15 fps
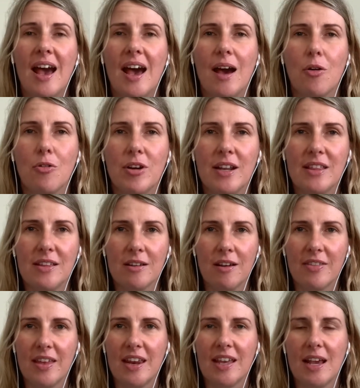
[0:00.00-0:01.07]
or anything
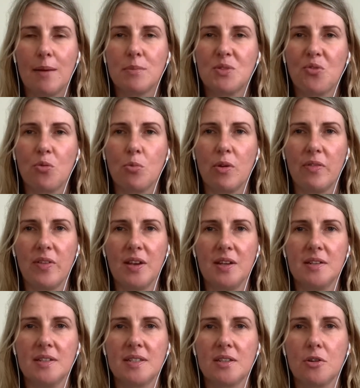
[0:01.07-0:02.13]
like that. It comes from
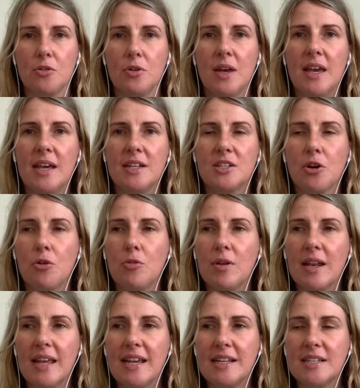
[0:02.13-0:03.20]
within. So don't
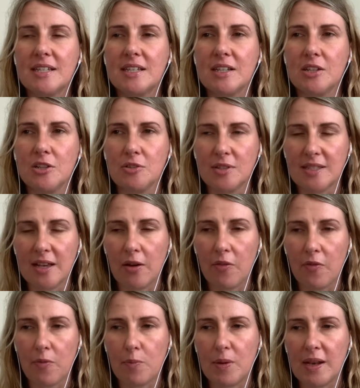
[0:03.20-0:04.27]
let
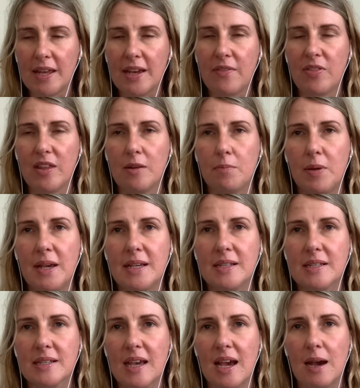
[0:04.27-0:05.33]
yourself believe that
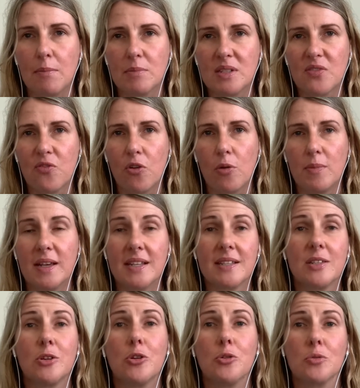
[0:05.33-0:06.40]
peace comes from
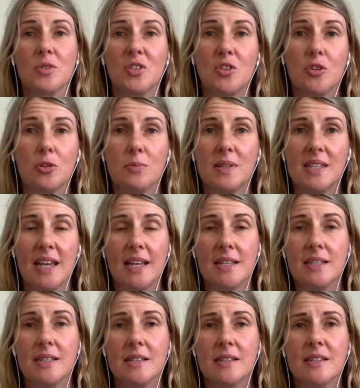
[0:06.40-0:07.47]
external
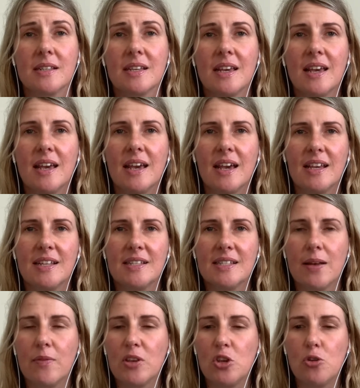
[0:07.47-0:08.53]
circumstances. It's
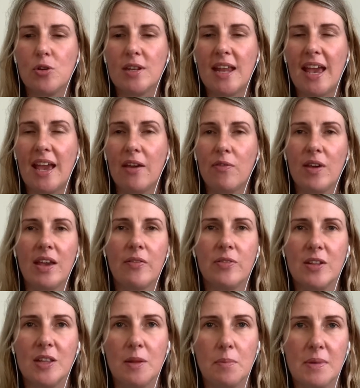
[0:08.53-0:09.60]
something you can have even
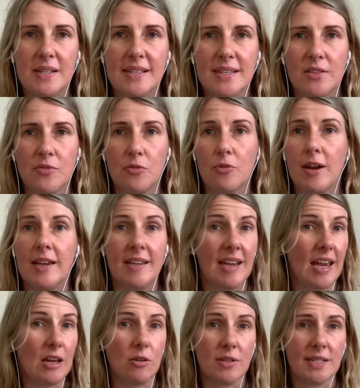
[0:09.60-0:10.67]
in the midst of great
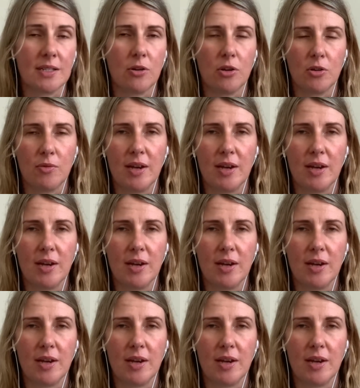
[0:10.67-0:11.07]
chaos going